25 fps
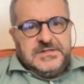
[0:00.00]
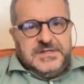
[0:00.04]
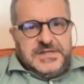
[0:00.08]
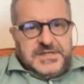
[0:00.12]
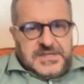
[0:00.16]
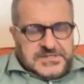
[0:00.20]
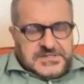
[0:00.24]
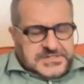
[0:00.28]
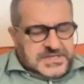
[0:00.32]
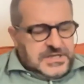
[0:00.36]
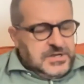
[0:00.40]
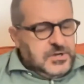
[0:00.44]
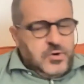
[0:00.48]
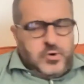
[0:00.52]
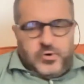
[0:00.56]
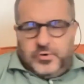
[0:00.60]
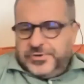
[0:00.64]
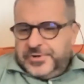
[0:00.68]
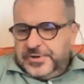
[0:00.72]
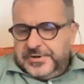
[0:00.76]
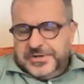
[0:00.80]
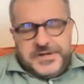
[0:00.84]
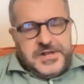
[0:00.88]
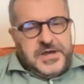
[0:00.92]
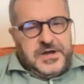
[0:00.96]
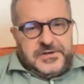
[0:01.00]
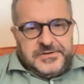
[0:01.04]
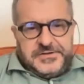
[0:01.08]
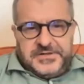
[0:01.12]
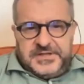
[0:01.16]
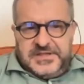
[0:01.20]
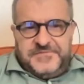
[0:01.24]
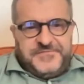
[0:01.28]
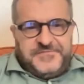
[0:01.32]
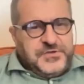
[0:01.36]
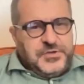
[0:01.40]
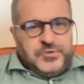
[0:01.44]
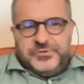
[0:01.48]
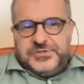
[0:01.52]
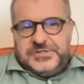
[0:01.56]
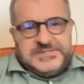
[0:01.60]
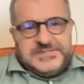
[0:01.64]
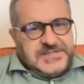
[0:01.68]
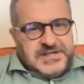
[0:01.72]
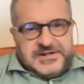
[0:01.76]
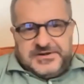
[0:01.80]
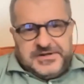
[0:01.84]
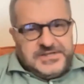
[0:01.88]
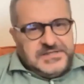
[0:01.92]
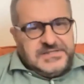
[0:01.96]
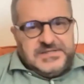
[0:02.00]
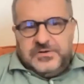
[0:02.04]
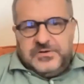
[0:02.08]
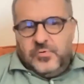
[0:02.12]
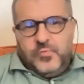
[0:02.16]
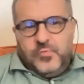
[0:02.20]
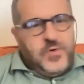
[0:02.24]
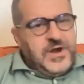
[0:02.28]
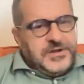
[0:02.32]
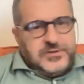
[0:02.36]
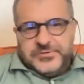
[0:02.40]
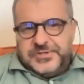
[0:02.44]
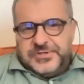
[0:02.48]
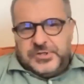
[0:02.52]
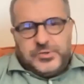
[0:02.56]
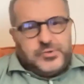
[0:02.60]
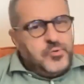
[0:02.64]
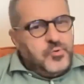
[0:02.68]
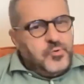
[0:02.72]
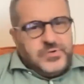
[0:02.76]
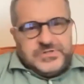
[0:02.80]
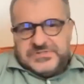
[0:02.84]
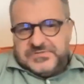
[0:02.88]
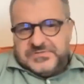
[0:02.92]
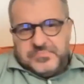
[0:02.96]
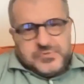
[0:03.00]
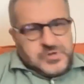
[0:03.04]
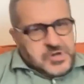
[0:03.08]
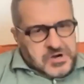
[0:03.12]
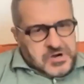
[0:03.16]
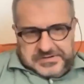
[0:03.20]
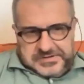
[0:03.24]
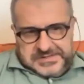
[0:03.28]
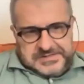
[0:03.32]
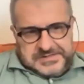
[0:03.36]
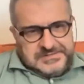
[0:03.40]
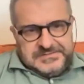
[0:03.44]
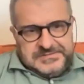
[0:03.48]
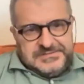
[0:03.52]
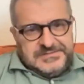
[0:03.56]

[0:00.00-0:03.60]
Is it good or not? If you disagree, one of the two is wrong.